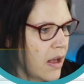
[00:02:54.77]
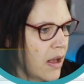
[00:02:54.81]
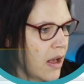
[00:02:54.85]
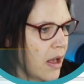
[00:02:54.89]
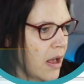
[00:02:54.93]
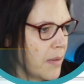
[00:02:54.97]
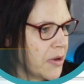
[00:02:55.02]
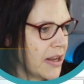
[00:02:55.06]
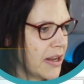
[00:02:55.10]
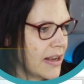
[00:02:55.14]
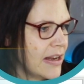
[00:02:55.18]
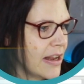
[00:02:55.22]

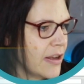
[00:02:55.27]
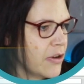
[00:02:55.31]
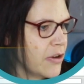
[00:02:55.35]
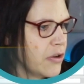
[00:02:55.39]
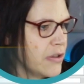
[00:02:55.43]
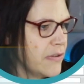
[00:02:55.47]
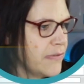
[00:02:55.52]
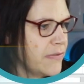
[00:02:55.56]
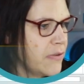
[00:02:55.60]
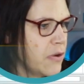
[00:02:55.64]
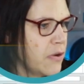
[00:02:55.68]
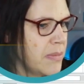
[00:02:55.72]
I'm going to click on
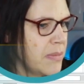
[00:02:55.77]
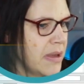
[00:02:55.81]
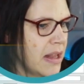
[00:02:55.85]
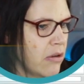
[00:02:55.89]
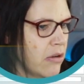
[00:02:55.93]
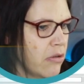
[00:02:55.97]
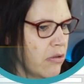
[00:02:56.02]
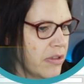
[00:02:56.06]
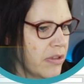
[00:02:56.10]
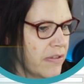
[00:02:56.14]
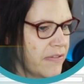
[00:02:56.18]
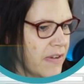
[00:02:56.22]
the formula
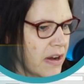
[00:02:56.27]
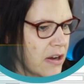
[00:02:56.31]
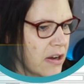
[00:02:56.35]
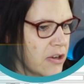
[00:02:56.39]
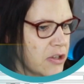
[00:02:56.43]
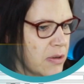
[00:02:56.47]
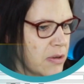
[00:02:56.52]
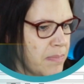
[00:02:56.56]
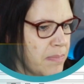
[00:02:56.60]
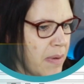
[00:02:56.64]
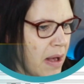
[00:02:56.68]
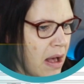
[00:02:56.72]
or the
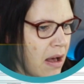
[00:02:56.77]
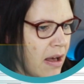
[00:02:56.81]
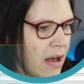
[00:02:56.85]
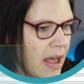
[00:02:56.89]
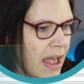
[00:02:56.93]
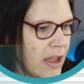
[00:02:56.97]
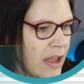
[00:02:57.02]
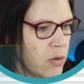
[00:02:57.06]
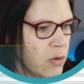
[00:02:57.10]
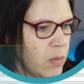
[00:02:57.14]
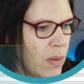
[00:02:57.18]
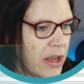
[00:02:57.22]
function bar,
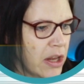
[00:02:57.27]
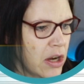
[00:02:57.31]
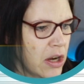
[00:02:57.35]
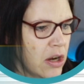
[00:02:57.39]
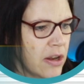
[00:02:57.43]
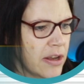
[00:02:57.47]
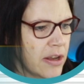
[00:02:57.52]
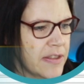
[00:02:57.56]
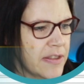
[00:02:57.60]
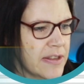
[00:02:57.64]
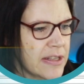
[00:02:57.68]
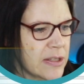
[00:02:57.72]
and we're going to
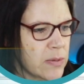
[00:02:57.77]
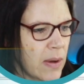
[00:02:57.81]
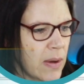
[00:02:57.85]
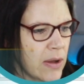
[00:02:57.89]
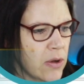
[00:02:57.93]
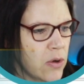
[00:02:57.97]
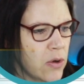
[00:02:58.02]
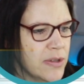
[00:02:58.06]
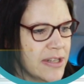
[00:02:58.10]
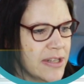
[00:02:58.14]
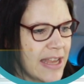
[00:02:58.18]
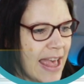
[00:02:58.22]
look at this one
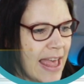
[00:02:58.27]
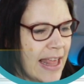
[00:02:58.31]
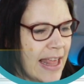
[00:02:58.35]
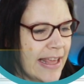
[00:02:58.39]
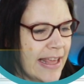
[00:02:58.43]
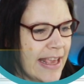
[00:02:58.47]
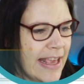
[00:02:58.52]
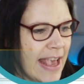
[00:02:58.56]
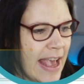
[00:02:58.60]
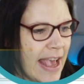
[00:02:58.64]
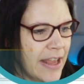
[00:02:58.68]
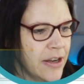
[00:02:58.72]
called
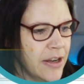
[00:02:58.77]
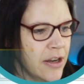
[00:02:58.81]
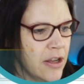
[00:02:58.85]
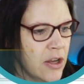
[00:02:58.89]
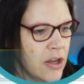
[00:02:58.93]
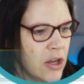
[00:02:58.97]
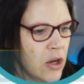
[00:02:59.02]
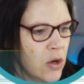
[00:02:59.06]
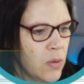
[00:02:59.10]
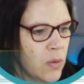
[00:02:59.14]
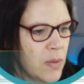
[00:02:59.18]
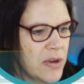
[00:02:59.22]
len,
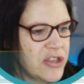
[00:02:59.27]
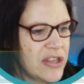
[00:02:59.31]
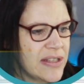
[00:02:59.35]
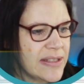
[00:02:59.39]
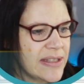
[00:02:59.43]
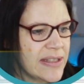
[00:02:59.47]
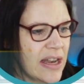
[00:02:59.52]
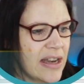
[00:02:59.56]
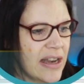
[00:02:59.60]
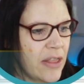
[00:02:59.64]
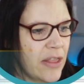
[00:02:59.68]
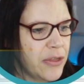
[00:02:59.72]
which is
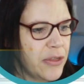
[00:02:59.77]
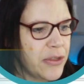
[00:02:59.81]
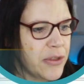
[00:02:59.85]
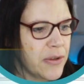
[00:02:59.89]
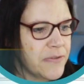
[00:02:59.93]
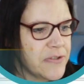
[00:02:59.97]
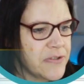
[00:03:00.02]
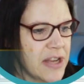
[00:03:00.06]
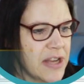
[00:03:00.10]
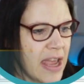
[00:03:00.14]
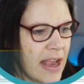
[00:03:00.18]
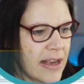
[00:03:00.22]
the length
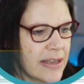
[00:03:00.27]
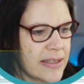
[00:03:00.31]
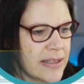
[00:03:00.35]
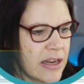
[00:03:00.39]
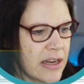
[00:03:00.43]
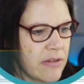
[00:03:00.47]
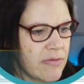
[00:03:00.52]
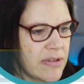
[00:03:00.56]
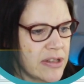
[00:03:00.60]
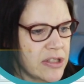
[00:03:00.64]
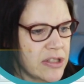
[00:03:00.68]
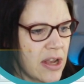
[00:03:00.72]
of text,
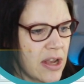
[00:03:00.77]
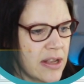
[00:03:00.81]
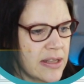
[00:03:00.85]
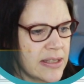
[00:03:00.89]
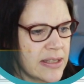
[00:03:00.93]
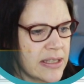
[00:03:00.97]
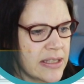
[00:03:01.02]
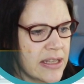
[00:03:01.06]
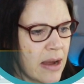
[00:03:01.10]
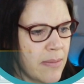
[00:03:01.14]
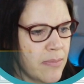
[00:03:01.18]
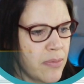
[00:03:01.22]
and it returns
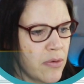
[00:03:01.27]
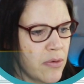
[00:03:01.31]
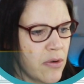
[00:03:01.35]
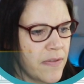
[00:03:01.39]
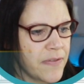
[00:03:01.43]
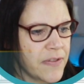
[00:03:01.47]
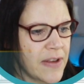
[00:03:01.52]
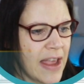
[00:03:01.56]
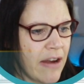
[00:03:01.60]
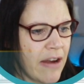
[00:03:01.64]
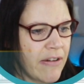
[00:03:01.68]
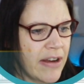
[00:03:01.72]
the number
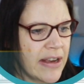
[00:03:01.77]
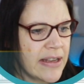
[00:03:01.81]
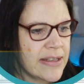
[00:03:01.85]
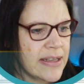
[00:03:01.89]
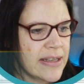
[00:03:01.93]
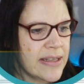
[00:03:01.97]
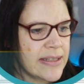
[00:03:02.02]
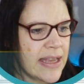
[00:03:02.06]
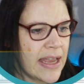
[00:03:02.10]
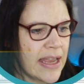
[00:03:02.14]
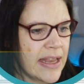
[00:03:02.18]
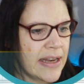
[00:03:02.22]
of
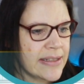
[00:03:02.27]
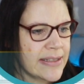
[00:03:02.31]
characters in